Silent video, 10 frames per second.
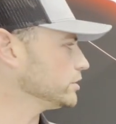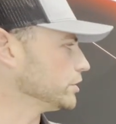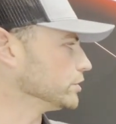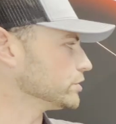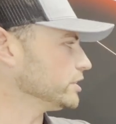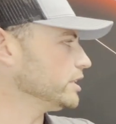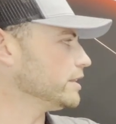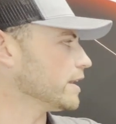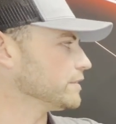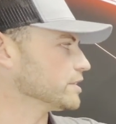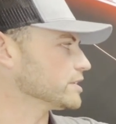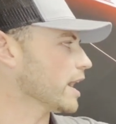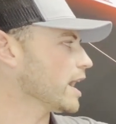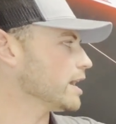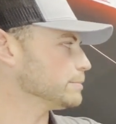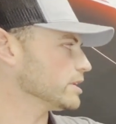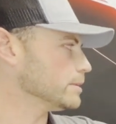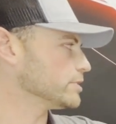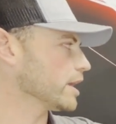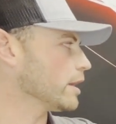So you'll see that this time
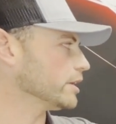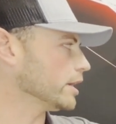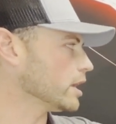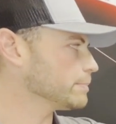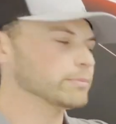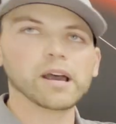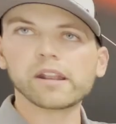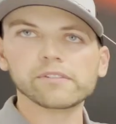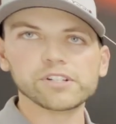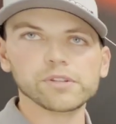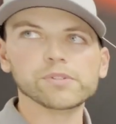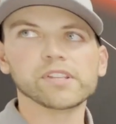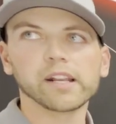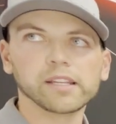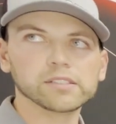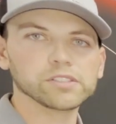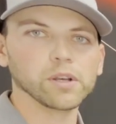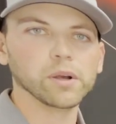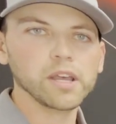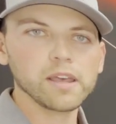keeps counting up about every 2 seconds.
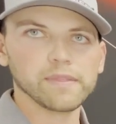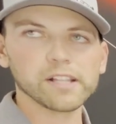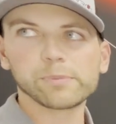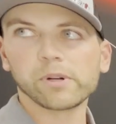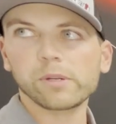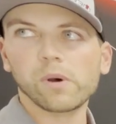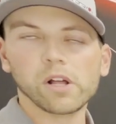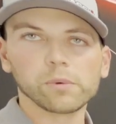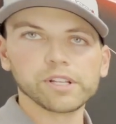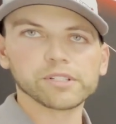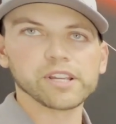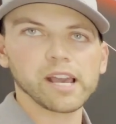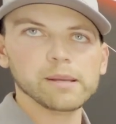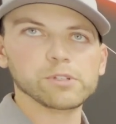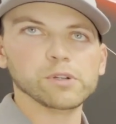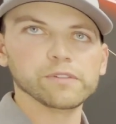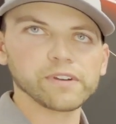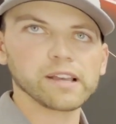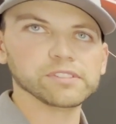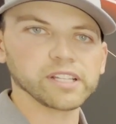So that's pretty well real-time, 2 to
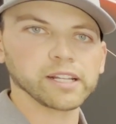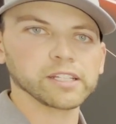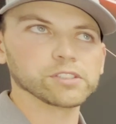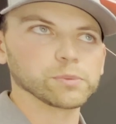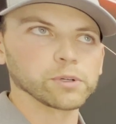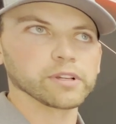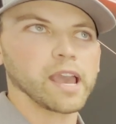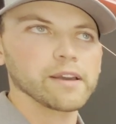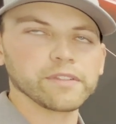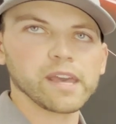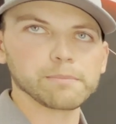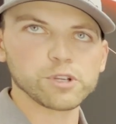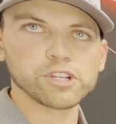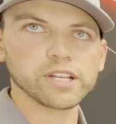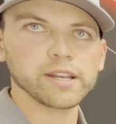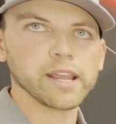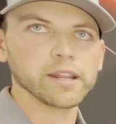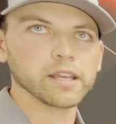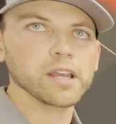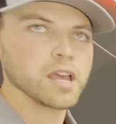5 seconds. We're having that machine
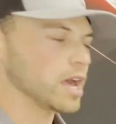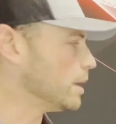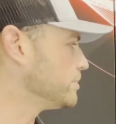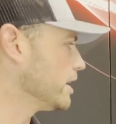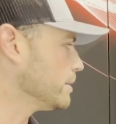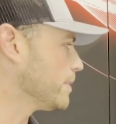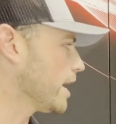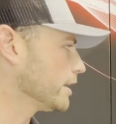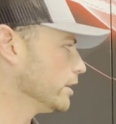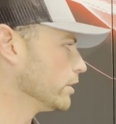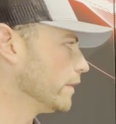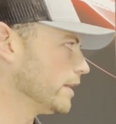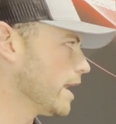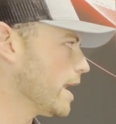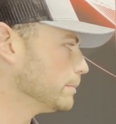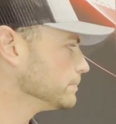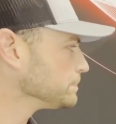data update back here on the app.